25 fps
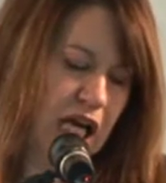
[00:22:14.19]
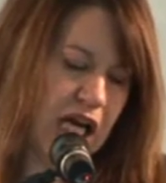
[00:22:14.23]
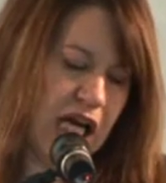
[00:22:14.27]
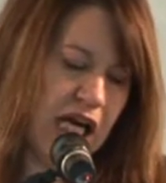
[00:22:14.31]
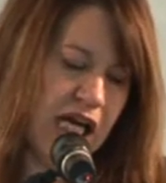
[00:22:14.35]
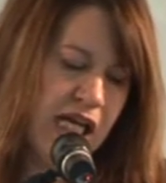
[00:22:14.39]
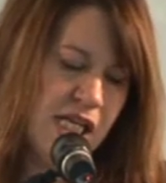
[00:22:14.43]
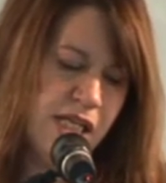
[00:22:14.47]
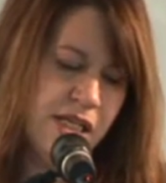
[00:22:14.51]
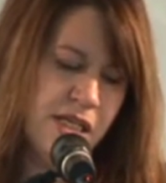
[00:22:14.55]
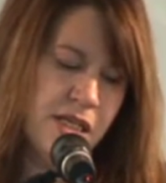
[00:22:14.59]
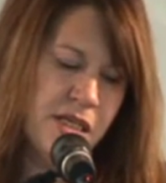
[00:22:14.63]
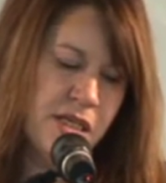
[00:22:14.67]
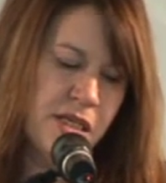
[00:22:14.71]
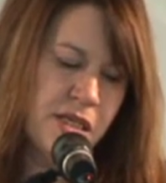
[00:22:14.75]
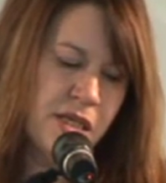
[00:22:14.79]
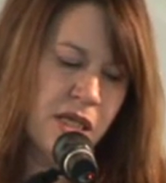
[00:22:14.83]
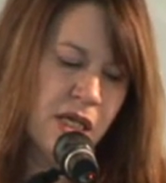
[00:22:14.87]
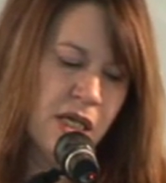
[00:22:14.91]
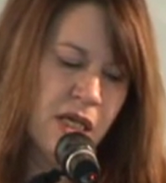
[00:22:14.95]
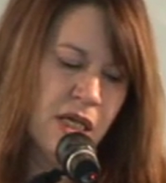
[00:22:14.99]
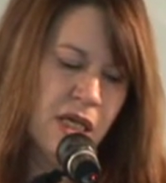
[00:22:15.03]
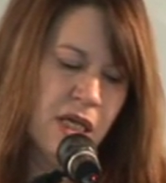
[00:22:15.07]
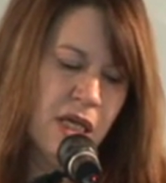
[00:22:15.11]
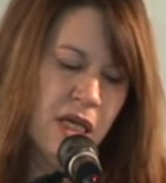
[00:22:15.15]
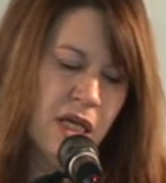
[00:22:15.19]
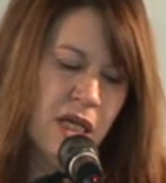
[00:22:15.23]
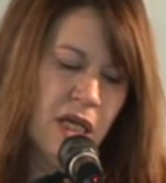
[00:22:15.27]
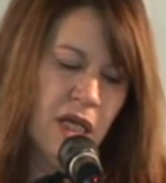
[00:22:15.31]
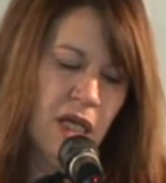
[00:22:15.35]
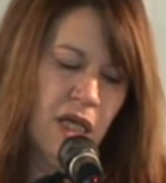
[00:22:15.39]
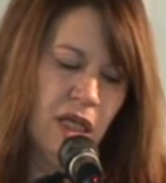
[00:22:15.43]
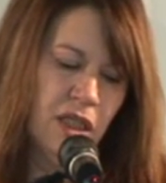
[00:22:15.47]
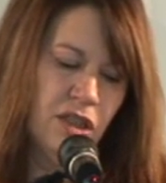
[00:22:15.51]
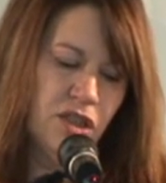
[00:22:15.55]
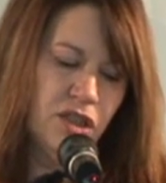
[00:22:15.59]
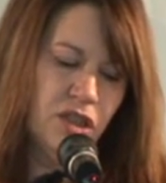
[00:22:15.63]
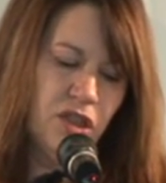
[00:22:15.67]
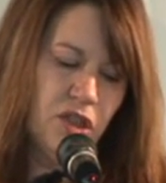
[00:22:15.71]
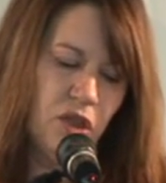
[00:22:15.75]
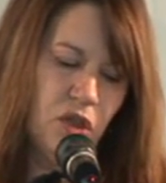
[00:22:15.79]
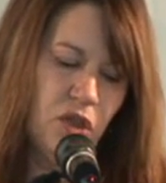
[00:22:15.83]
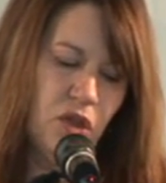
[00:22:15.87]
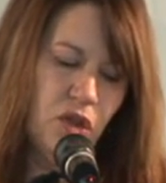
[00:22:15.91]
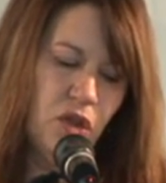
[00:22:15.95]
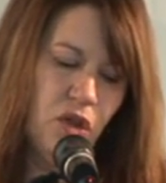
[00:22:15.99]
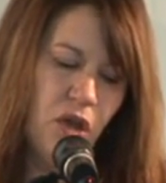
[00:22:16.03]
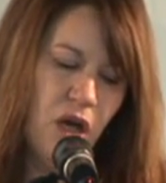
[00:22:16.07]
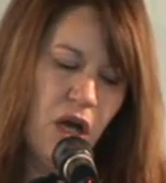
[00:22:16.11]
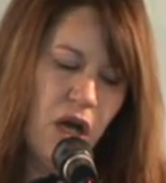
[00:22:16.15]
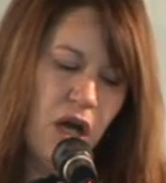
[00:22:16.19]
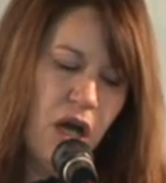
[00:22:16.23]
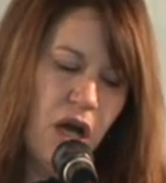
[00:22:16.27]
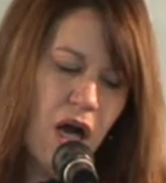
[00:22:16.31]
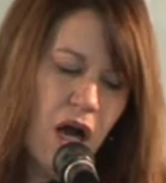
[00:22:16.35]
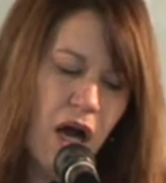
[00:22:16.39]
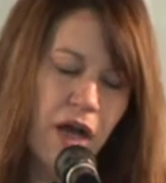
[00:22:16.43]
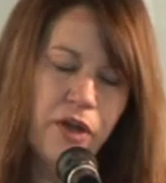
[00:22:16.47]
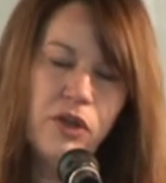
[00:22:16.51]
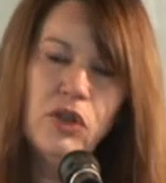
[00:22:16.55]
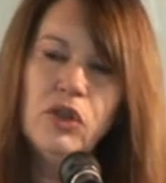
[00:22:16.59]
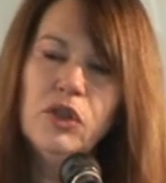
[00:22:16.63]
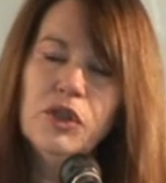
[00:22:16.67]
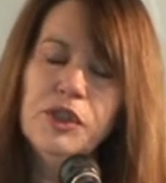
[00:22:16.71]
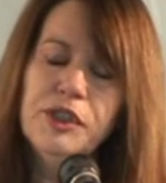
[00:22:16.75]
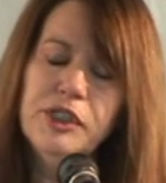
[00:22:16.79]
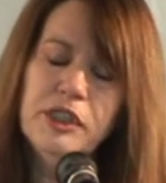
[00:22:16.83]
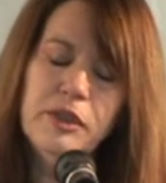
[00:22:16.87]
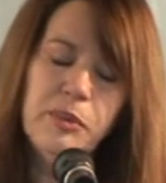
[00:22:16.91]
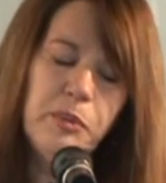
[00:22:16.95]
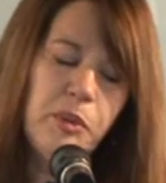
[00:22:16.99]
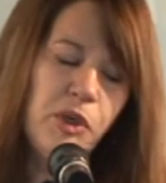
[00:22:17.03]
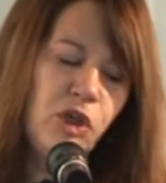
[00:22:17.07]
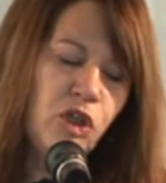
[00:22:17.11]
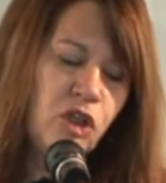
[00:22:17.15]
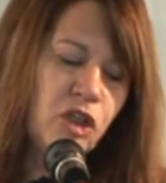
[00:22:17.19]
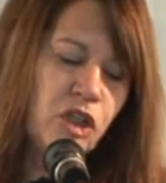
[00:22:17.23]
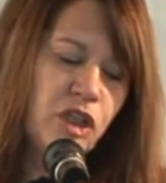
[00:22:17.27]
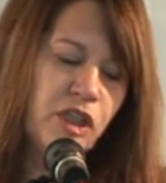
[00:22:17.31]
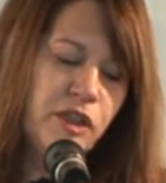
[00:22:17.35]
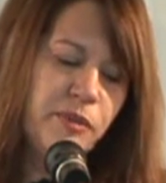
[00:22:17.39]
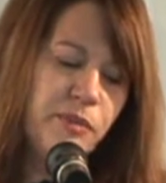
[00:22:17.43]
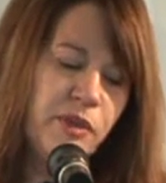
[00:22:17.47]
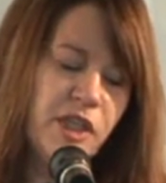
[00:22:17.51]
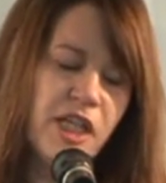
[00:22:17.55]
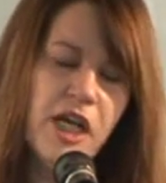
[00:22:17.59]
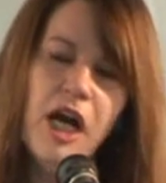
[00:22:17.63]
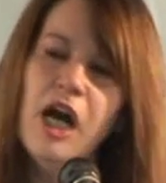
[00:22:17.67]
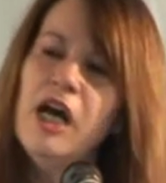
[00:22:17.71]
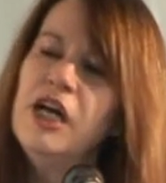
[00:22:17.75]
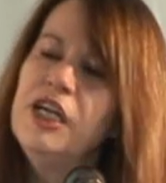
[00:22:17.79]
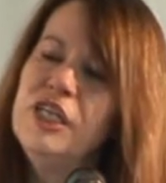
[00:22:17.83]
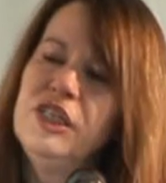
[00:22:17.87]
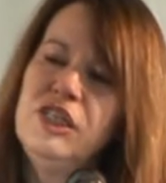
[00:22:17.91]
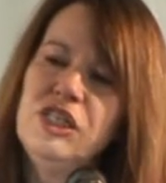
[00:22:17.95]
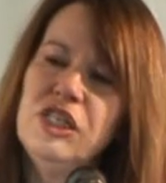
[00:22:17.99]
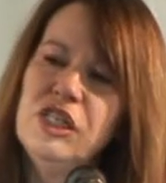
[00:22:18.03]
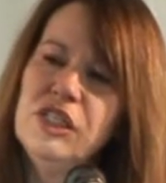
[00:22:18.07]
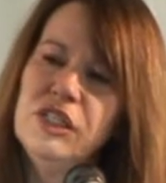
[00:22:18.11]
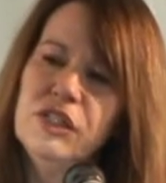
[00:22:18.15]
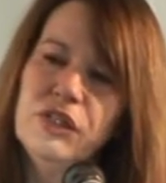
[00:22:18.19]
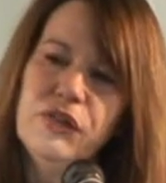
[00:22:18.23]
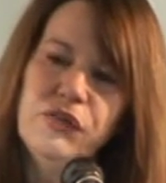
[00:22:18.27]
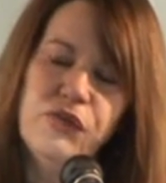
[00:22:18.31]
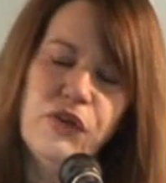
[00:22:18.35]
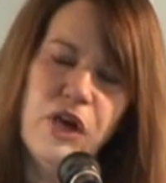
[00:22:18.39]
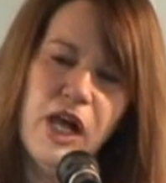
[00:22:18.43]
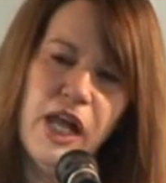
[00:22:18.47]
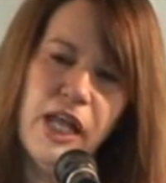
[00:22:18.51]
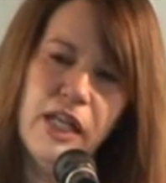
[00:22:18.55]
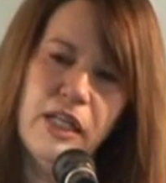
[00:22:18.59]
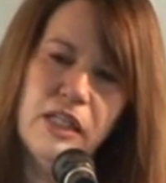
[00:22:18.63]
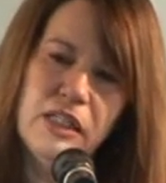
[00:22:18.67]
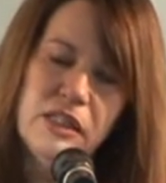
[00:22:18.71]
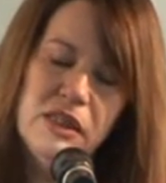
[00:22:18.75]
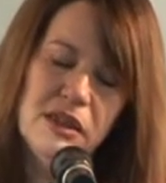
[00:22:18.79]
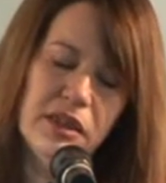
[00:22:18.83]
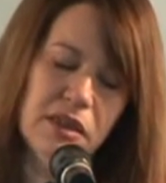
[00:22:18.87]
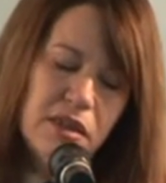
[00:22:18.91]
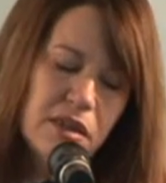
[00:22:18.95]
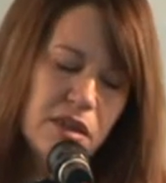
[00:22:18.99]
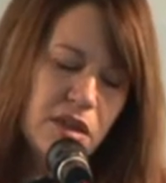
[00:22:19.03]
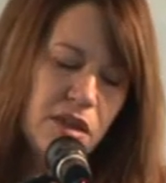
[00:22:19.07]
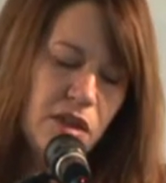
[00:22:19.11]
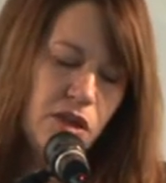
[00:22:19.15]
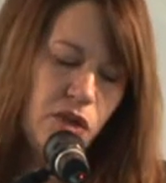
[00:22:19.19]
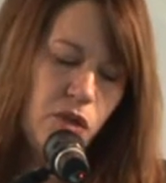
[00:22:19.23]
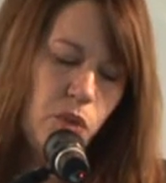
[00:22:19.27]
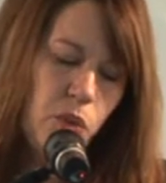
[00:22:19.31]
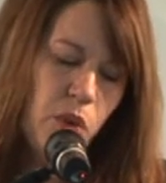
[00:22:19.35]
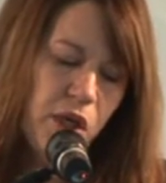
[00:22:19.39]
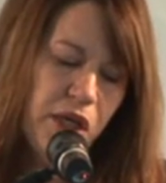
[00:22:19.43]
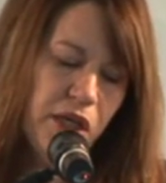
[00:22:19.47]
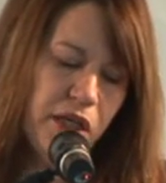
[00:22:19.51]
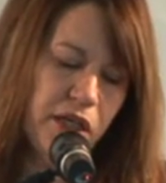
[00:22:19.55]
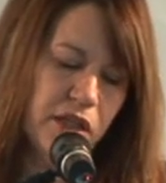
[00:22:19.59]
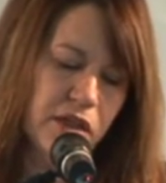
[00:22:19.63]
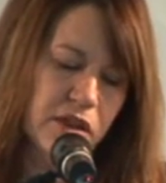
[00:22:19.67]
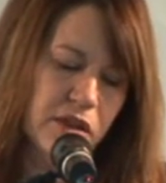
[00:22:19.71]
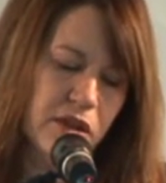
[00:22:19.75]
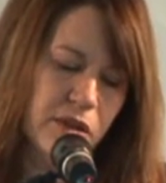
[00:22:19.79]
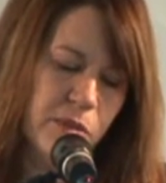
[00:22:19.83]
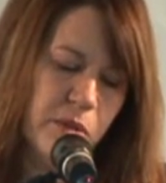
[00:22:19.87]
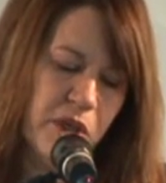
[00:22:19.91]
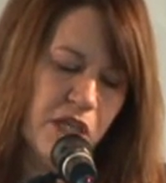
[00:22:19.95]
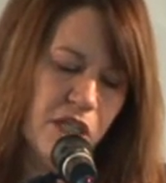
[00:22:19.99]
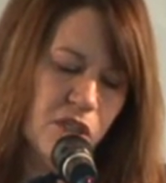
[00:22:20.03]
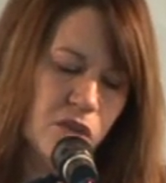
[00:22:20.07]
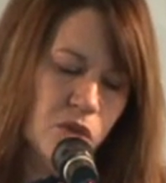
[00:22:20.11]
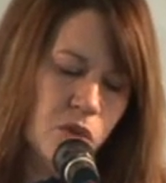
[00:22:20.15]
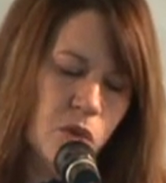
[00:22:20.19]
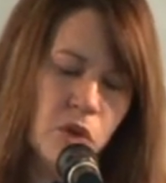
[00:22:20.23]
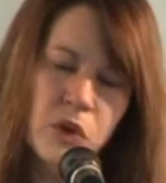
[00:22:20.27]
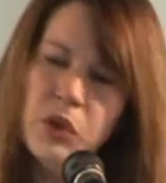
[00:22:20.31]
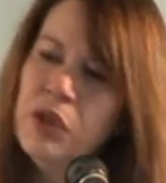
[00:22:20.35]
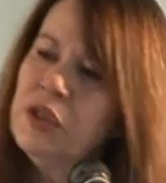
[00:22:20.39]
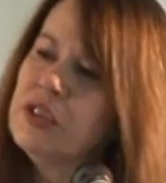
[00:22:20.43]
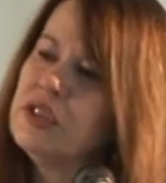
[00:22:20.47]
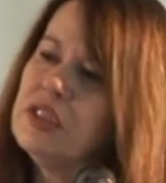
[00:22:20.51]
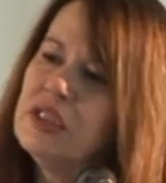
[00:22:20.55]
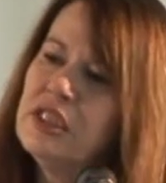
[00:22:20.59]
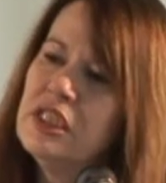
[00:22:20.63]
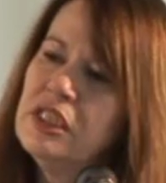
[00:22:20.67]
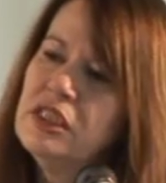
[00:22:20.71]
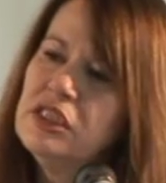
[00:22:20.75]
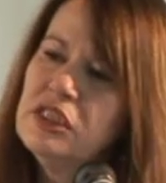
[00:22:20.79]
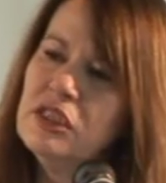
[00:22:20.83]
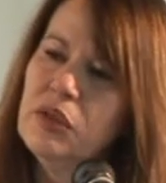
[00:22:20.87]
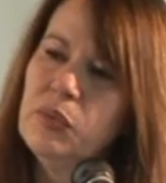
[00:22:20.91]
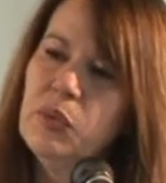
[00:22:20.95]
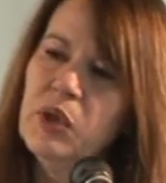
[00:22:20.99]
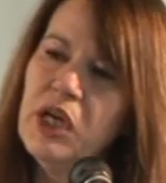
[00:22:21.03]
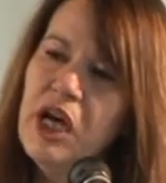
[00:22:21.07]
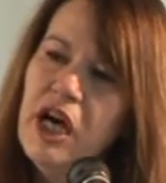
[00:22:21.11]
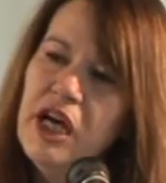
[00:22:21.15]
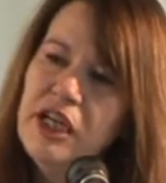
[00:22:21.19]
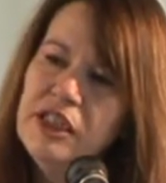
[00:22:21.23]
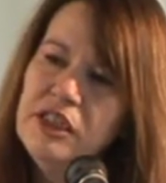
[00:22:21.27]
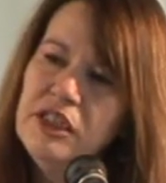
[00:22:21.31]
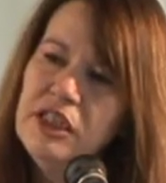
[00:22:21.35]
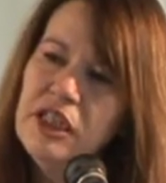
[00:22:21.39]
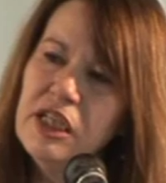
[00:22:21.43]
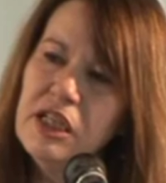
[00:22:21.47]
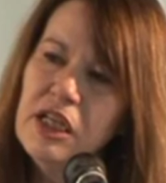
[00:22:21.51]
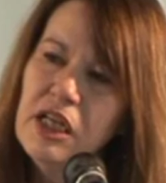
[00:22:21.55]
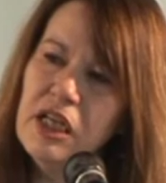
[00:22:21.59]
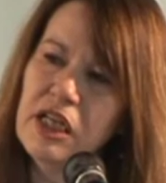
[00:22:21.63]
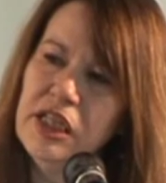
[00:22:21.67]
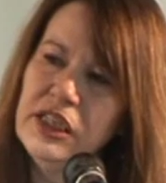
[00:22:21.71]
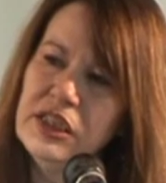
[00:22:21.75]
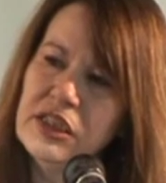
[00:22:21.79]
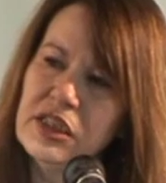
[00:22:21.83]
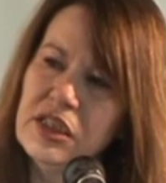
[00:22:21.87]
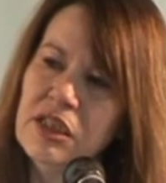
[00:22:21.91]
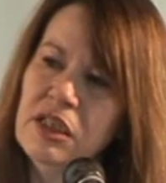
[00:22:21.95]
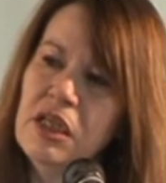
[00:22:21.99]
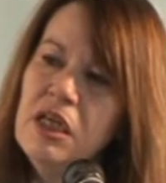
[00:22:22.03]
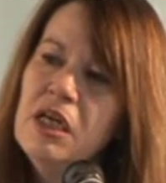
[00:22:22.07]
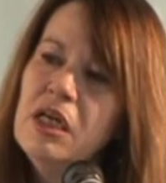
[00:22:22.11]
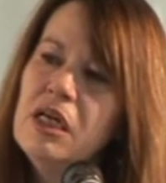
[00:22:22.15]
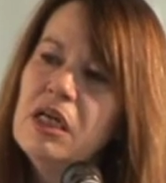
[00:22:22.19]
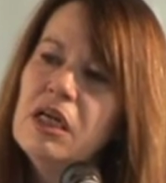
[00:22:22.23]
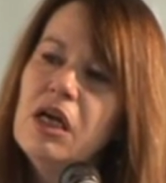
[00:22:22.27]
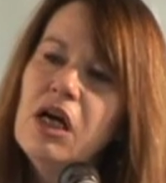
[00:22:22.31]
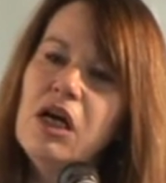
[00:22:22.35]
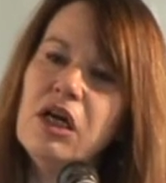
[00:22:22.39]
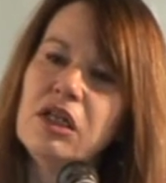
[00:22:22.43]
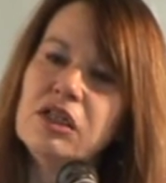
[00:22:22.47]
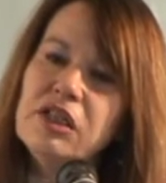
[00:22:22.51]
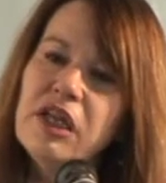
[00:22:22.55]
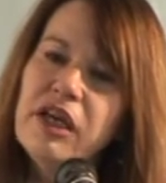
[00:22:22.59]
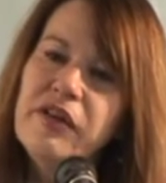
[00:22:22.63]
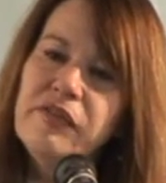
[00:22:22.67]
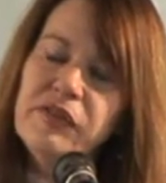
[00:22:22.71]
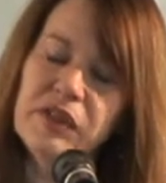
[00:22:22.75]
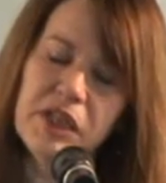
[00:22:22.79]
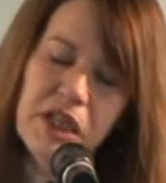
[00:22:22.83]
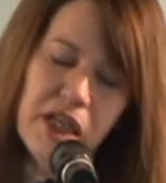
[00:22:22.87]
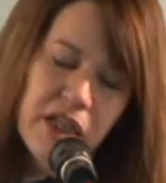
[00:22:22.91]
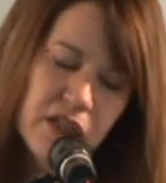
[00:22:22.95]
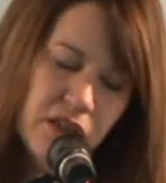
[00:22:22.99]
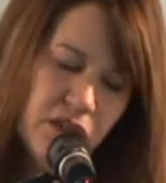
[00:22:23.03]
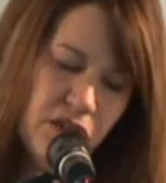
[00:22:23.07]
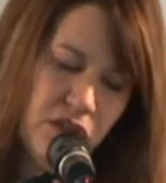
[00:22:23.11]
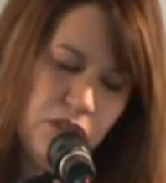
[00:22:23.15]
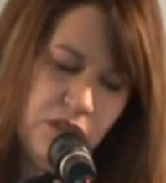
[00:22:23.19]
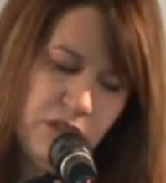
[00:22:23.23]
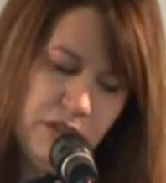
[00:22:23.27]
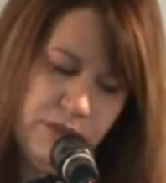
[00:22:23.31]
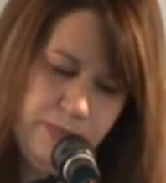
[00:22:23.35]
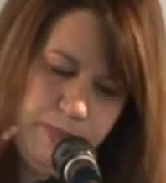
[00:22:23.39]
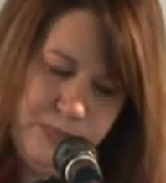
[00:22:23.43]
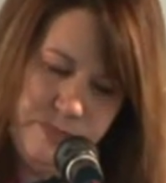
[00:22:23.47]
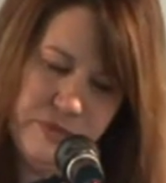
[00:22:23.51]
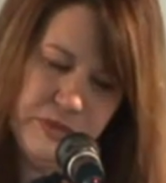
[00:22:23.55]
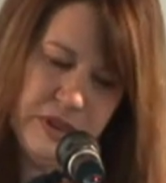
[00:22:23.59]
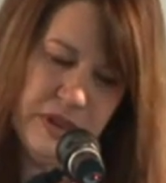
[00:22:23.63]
And so I call this poem The Idea of Islands, and in a way it's about all those things that we idealize and can't ever get to.